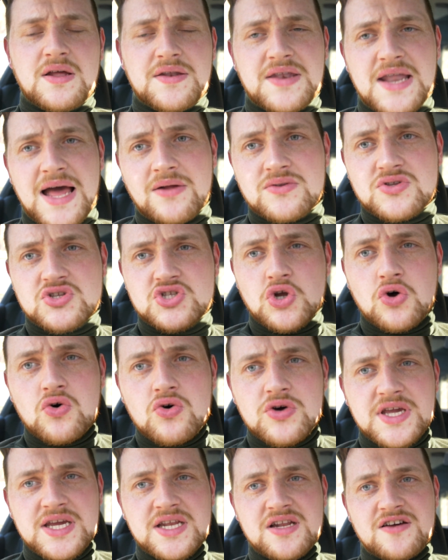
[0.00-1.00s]
Now,
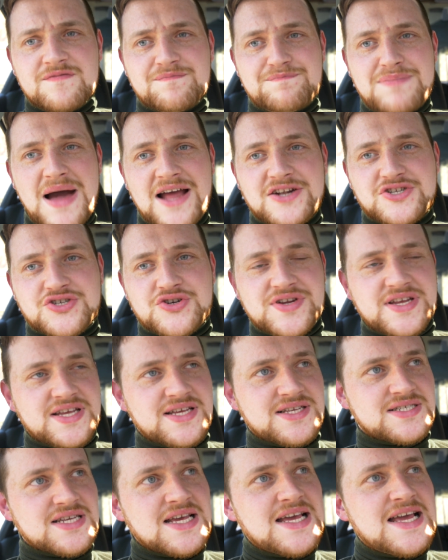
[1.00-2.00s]
talking of
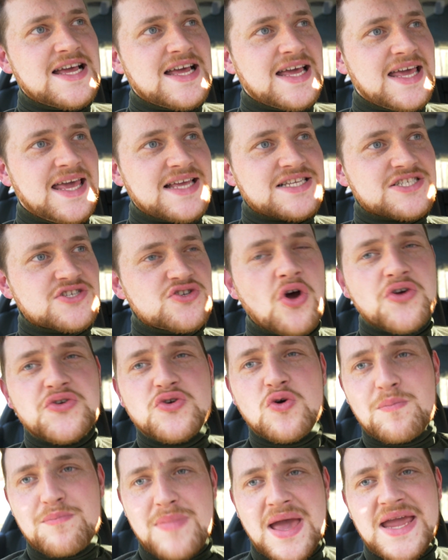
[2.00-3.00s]
batteries, it's not
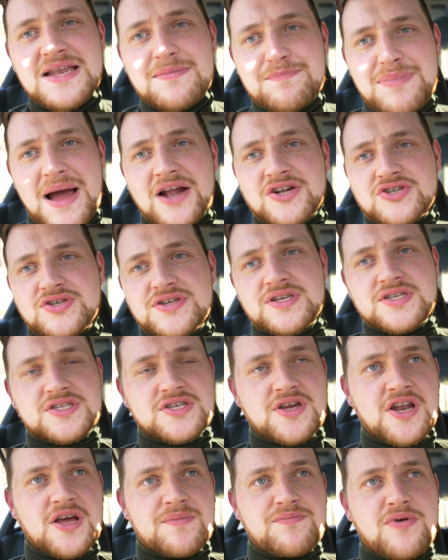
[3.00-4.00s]
your main battery that's
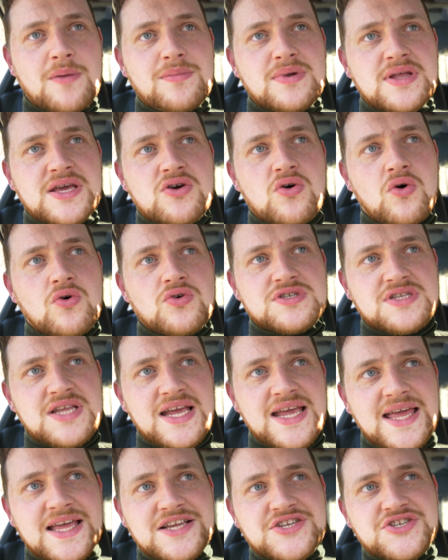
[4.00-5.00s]
gonna probably cause the
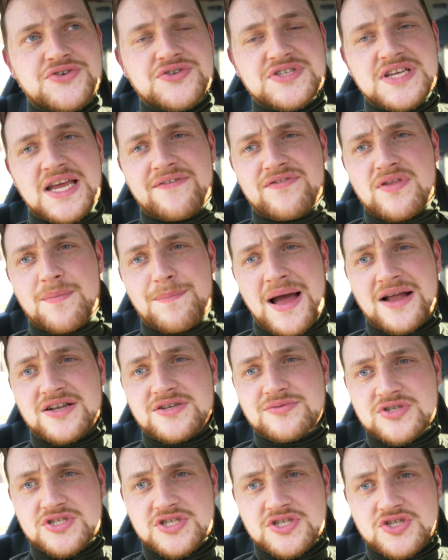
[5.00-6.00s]
issues if the
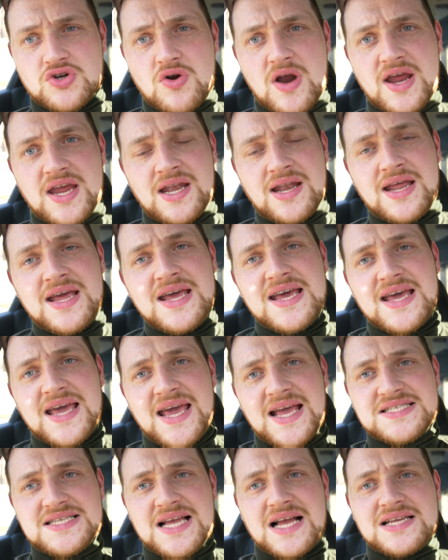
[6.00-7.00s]
battery was to drain.
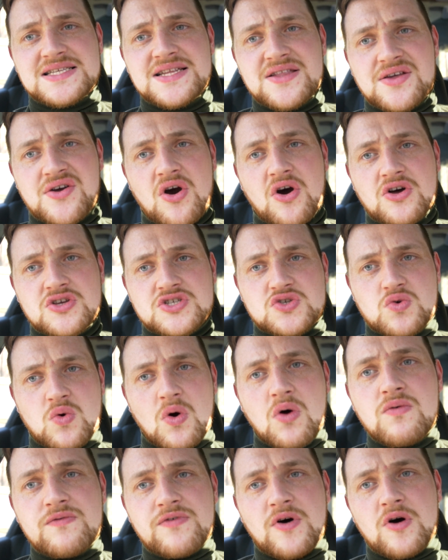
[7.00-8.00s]
It's actually the car's
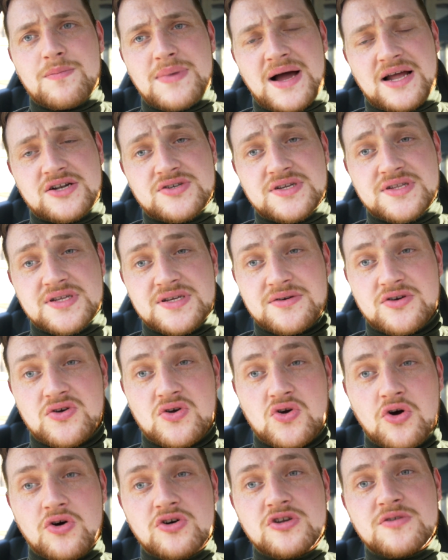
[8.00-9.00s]
12 volt battery that
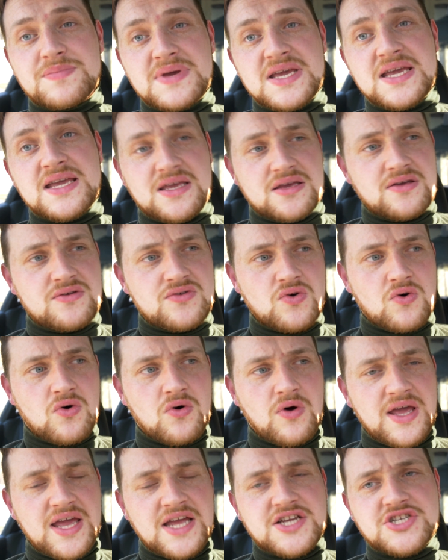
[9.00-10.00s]
could be
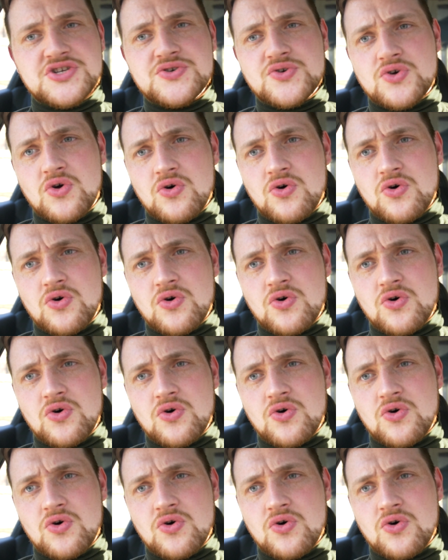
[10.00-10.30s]
your issue